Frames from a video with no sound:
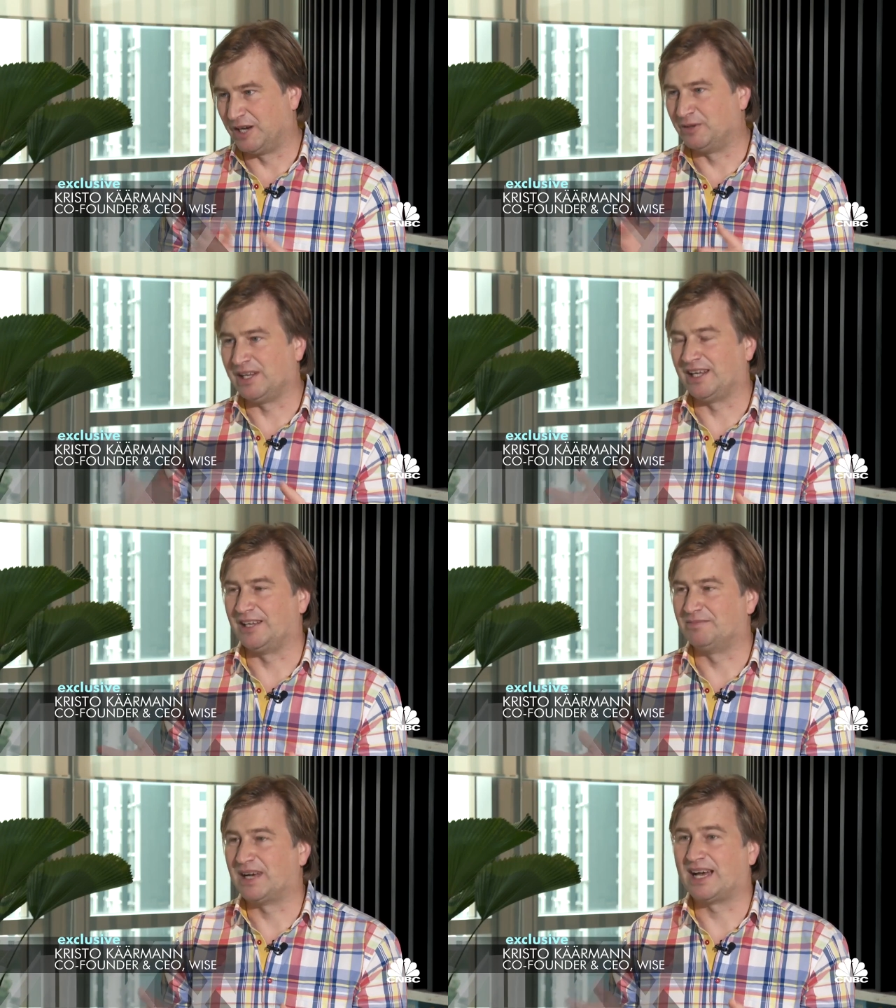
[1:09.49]

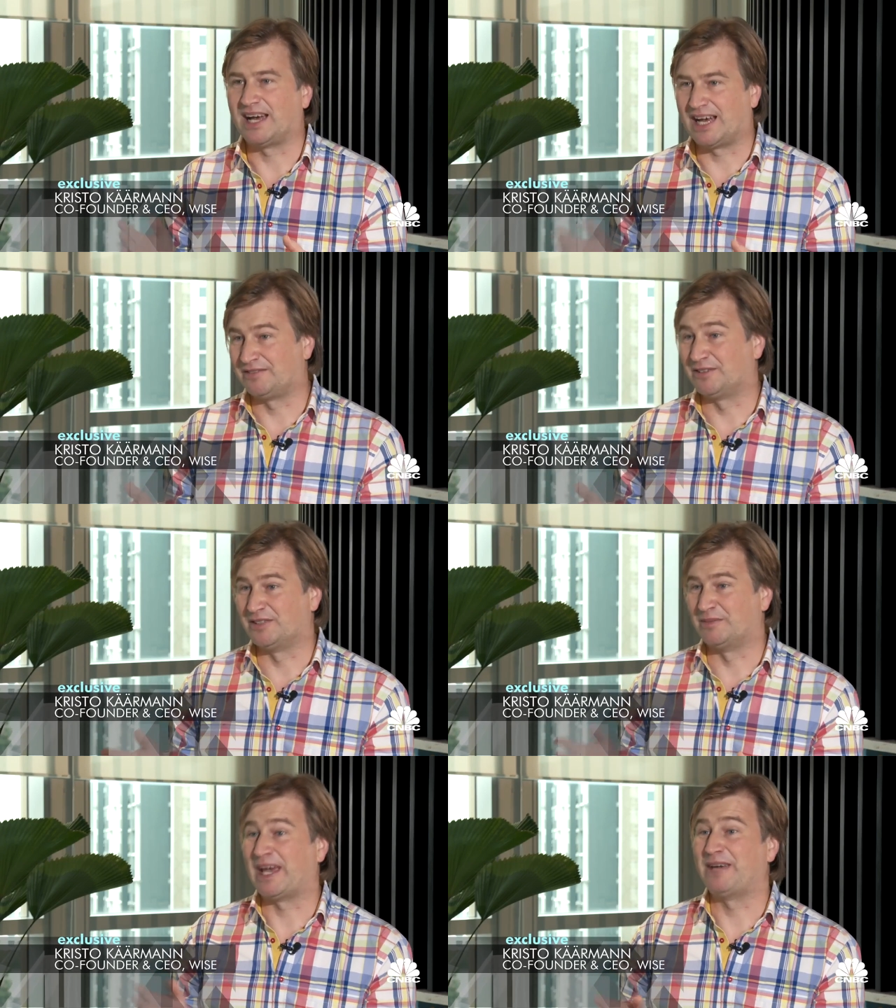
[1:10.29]
only half
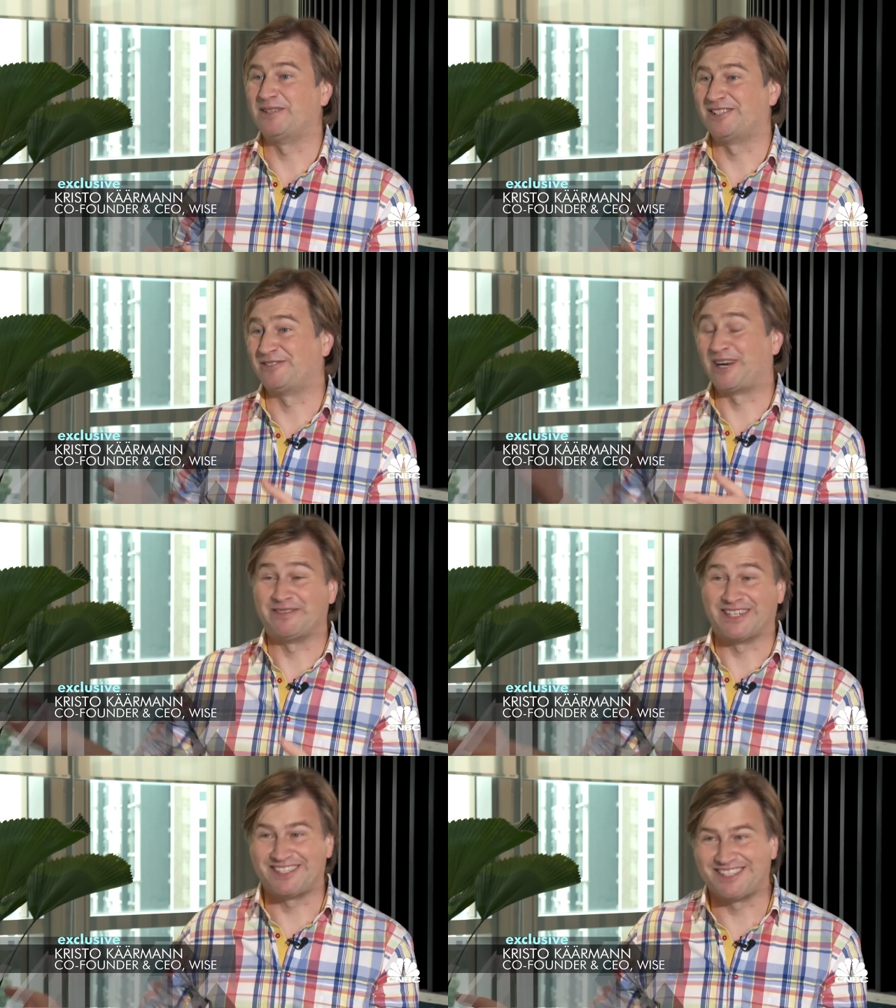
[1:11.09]
of the payments
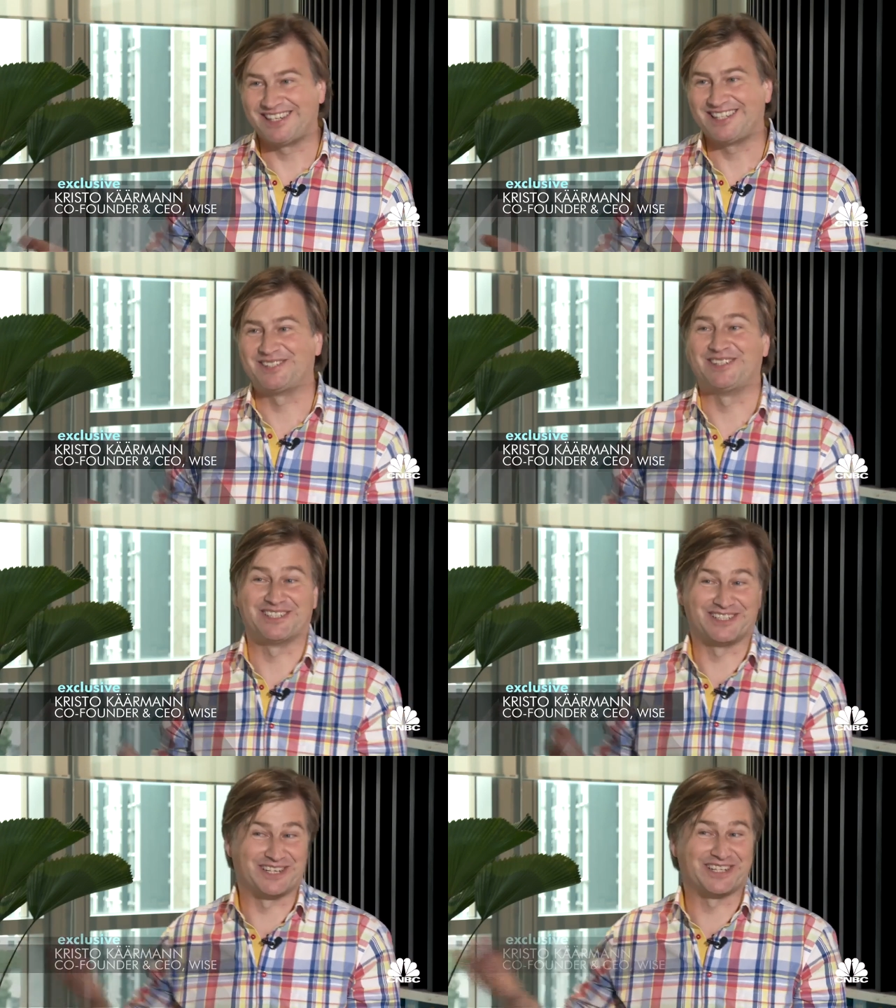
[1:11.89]
arrive instantly, so
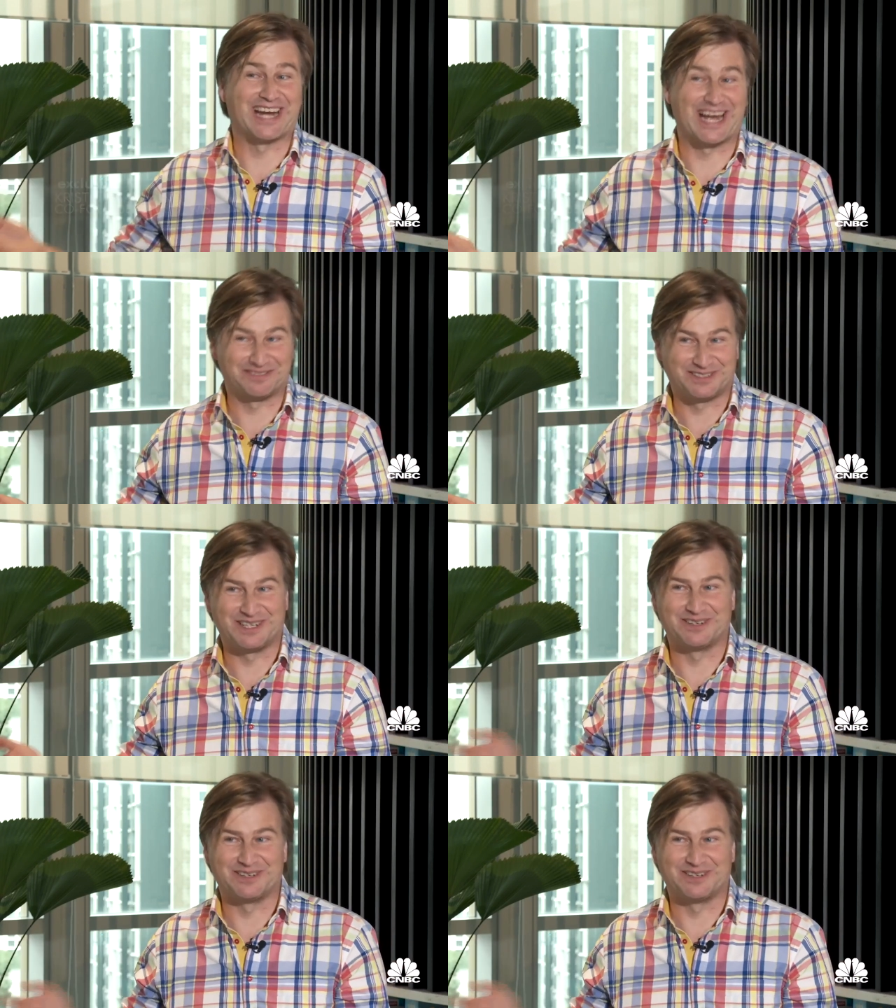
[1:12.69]
there's another half to